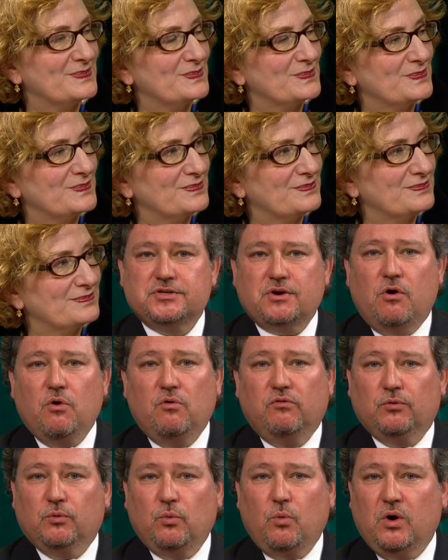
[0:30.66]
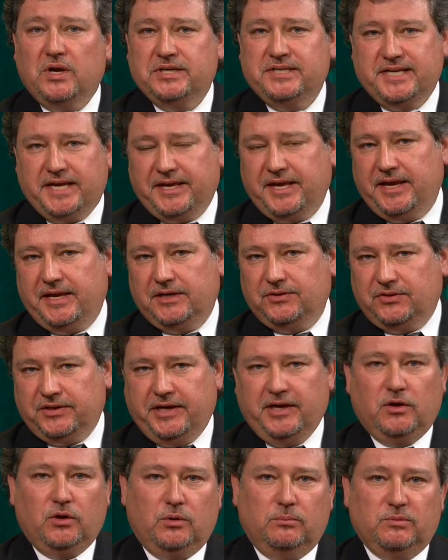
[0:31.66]
In his over one decade at the
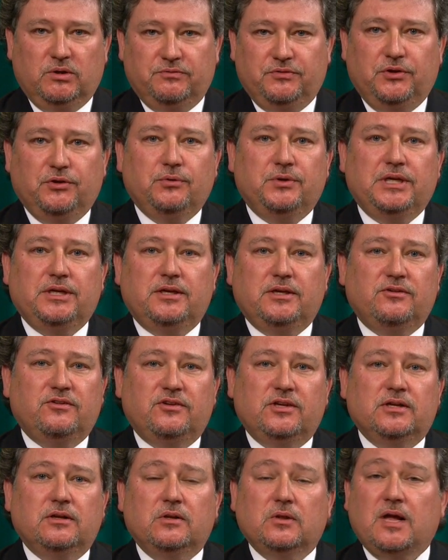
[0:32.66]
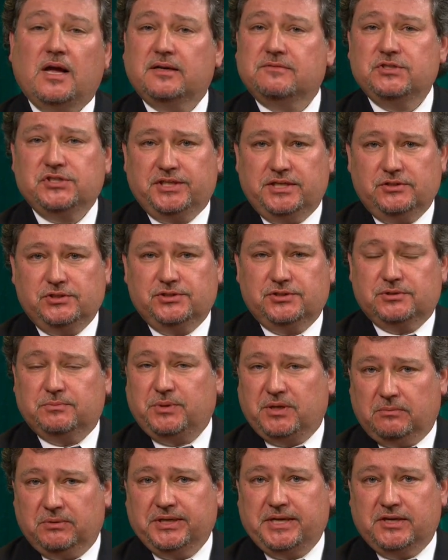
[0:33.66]
helm of CUNY, he's seen a lot of changes in
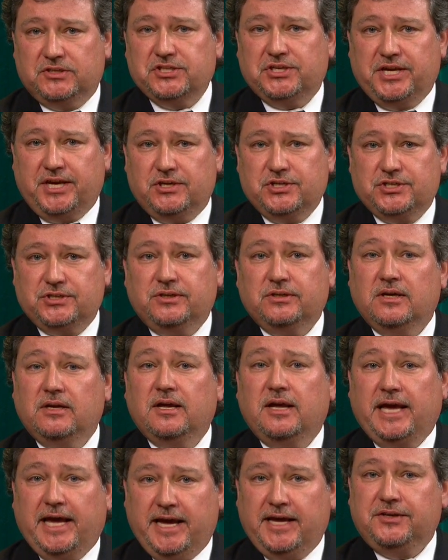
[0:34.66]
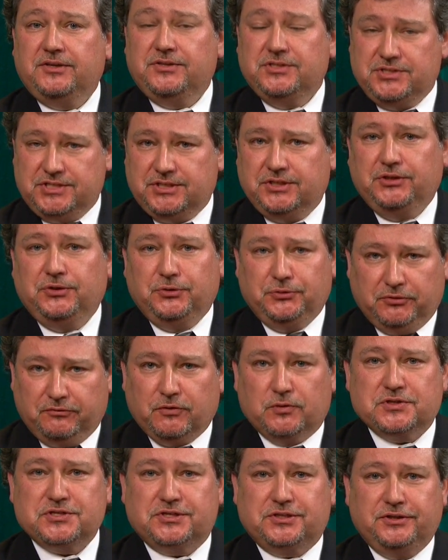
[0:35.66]
public education and in the City
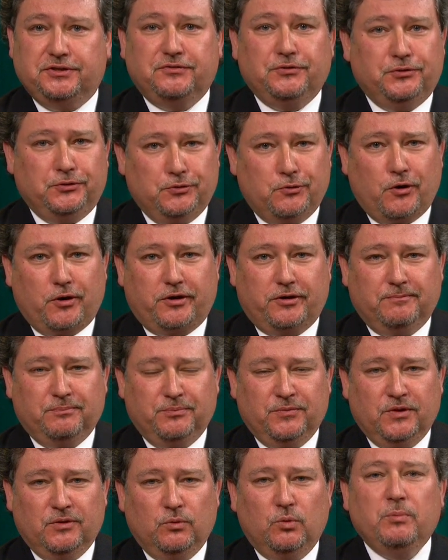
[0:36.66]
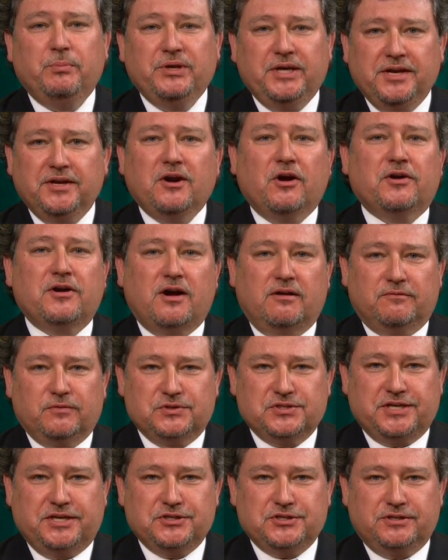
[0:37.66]
University of New York. We'll begin our
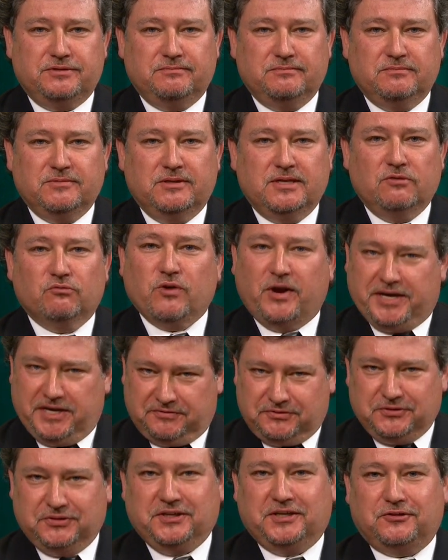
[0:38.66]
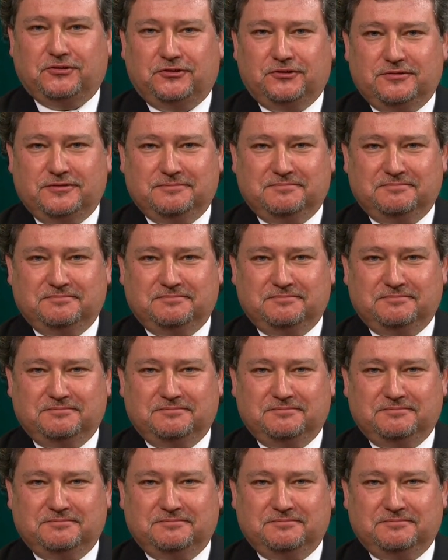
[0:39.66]
conversation right after this.